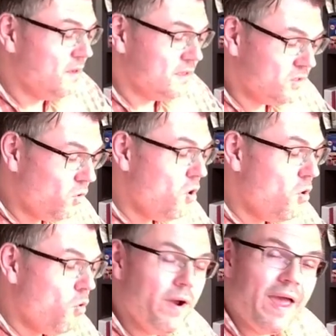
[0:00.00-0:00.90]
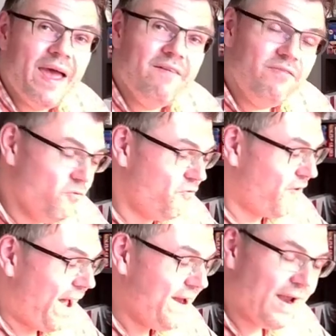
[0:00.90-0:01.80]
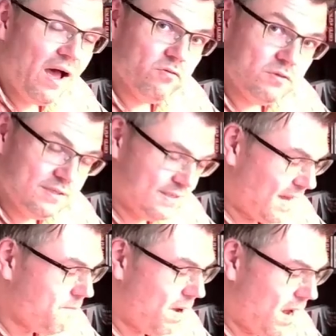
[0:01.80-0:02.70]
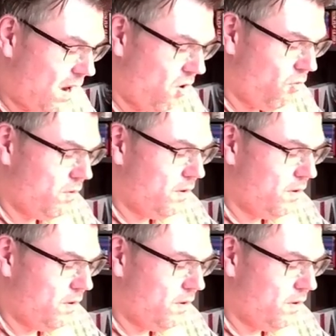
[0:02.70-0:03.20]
So we have to find out somehow